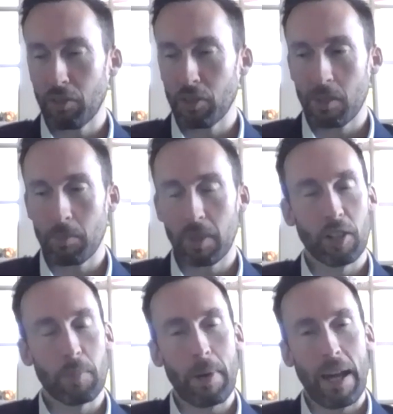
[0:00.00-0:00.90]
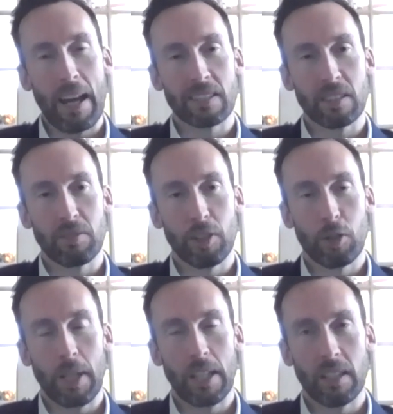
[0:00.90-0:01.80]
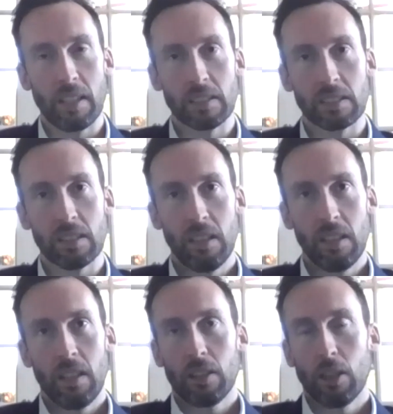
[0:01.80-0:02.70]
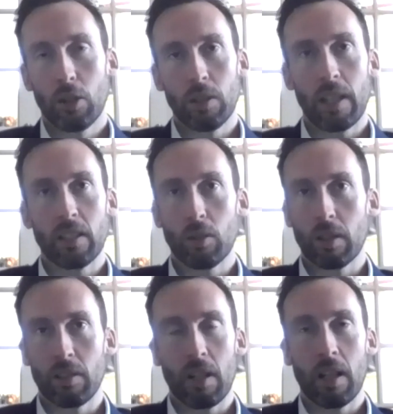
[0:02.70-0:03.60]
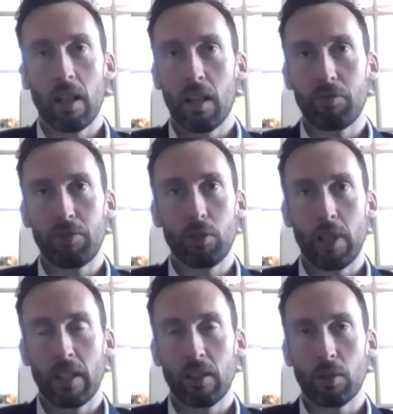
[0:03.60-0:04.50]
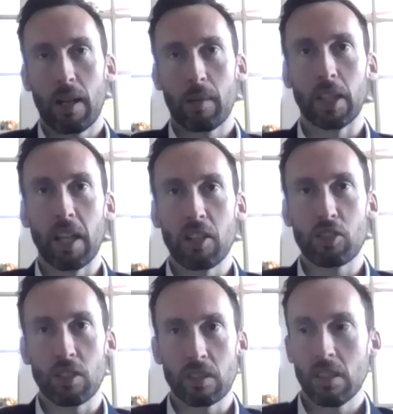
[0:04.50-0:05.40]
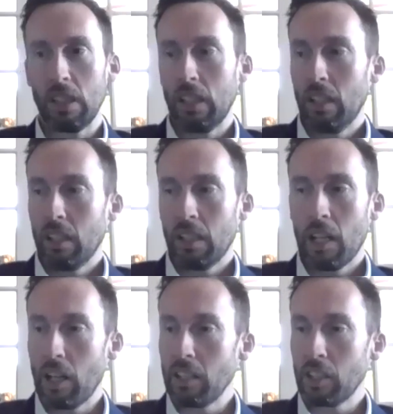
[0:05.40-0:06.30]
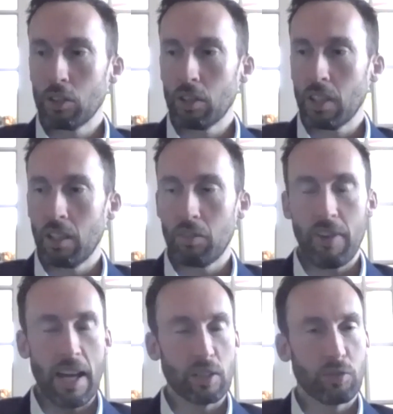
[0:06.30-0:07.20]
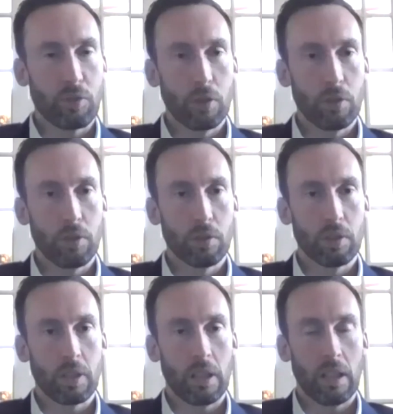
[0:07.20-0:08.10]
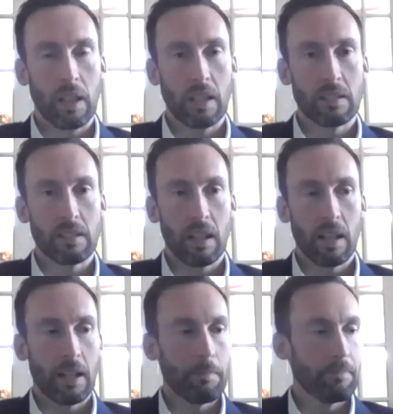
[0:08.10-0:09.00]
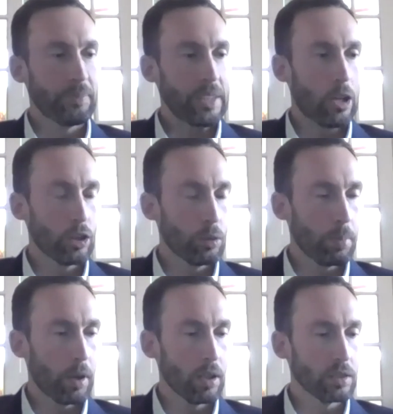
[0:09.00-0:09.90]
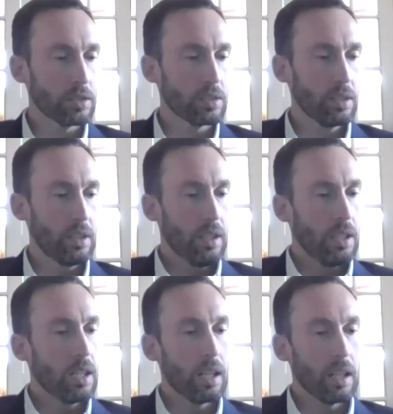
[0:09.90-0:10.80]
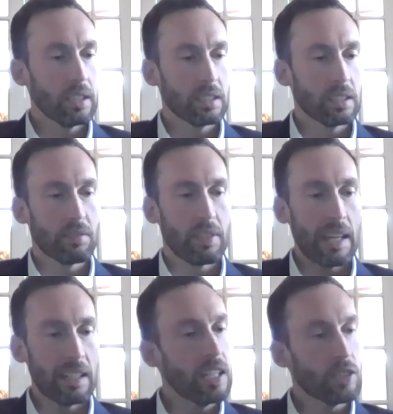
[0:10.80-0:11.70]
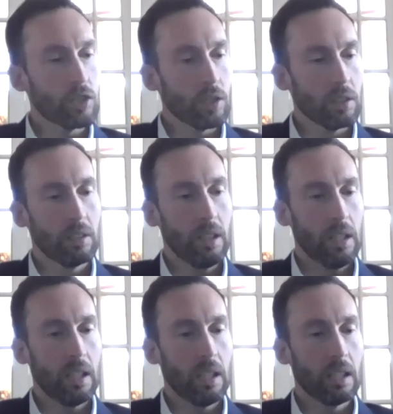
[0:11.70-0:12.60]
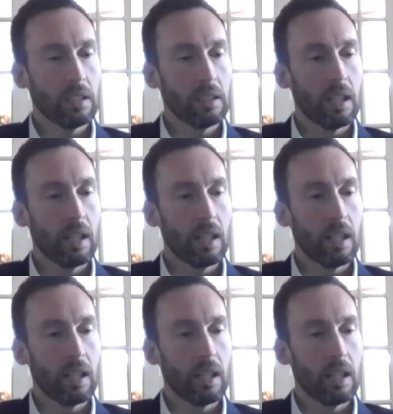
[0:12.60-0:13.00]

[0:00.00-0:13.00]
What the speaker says: for something very passive, low maintenance, low landlord, few landlord obligations, I think you're looking at fast food, you're looking at auto parts, things of that nature, and